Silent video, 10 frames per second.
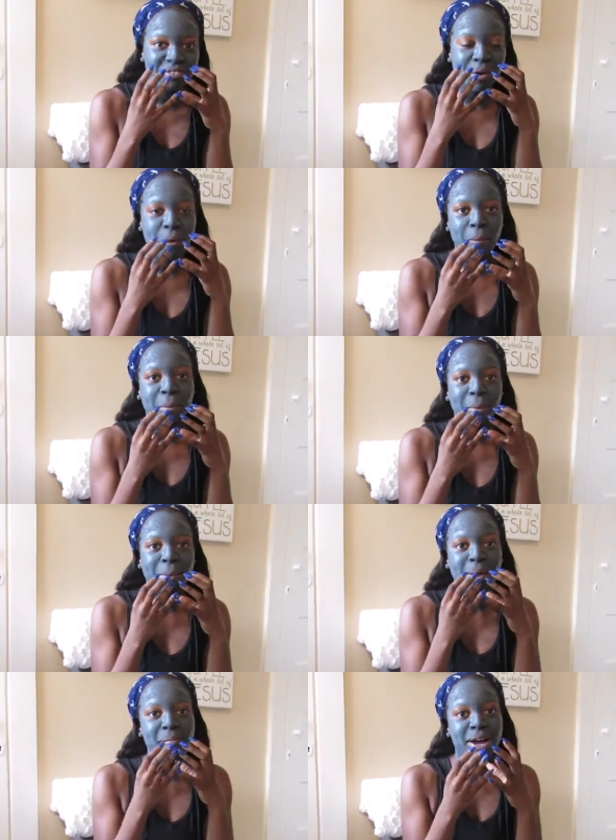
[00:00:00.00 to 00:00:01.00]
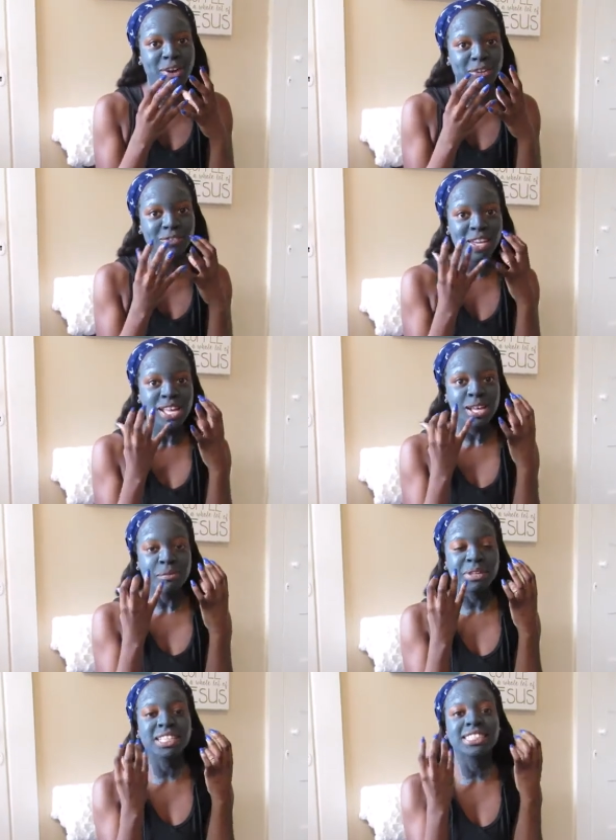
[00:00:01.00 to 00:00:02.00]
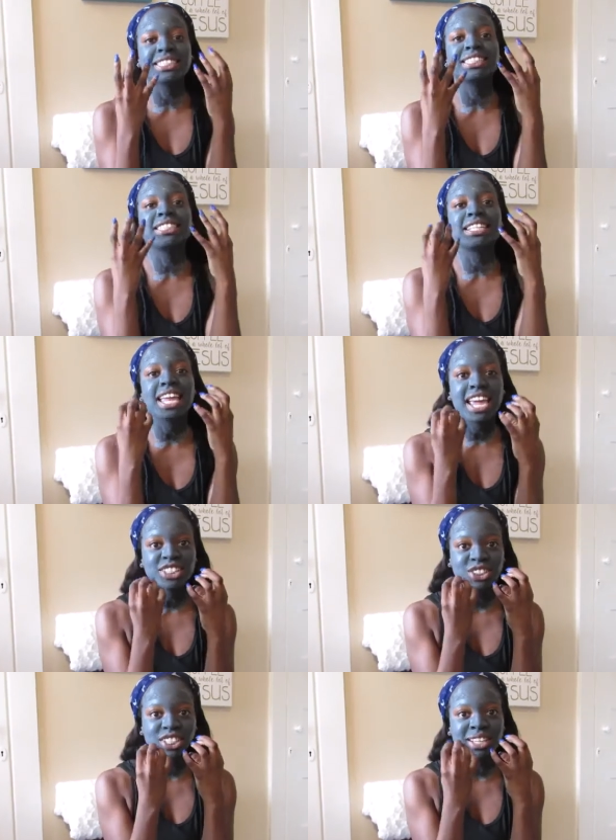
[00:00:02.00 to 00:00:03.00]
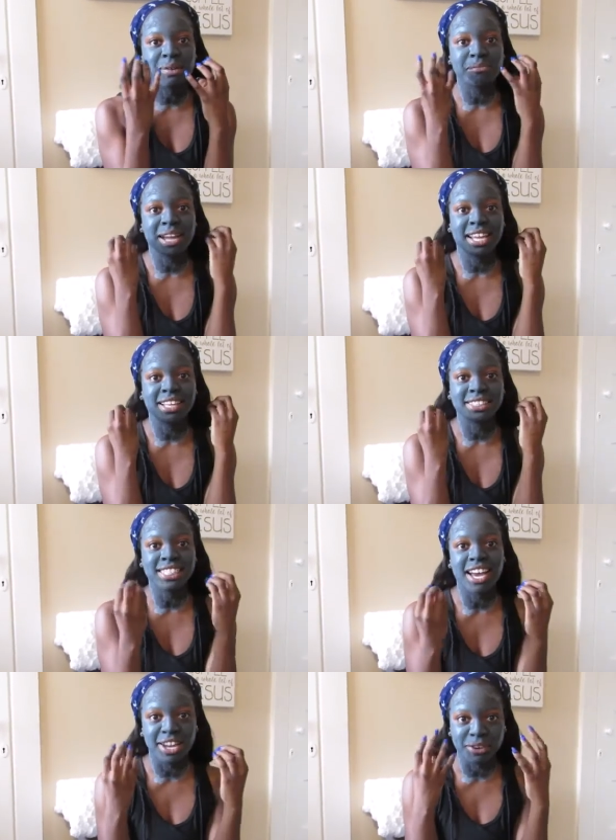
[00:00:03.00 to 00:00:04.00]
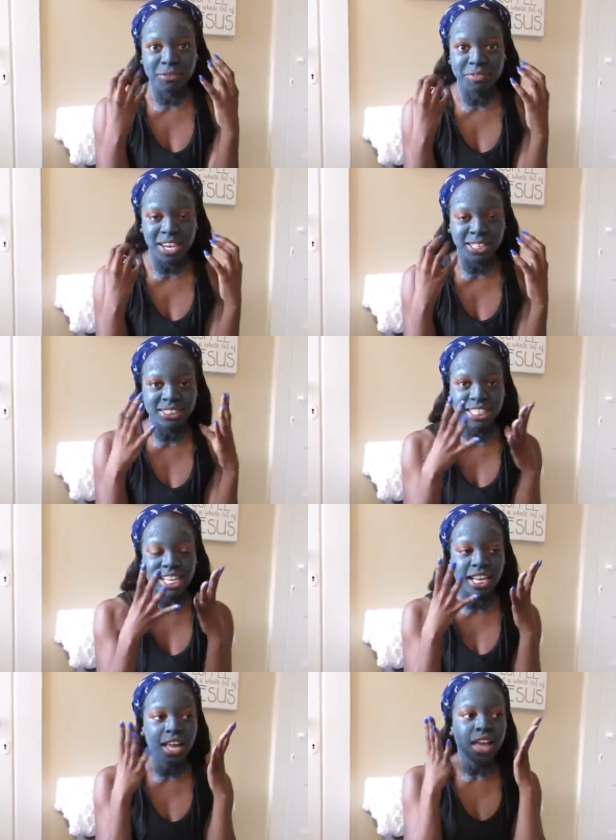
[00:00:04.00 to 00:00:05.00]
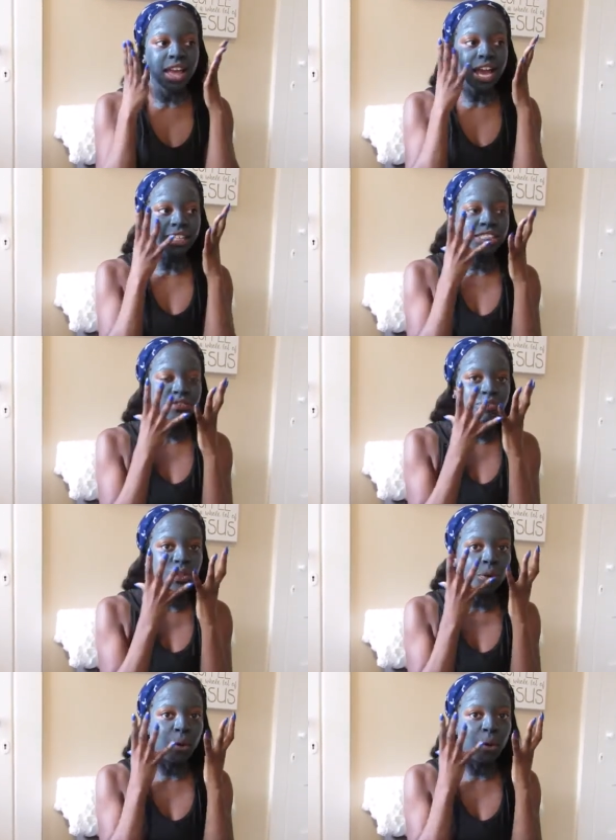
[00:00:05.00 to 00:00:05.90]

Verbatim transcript: even open my mouth because it's snatching my entire face. Like, I just feel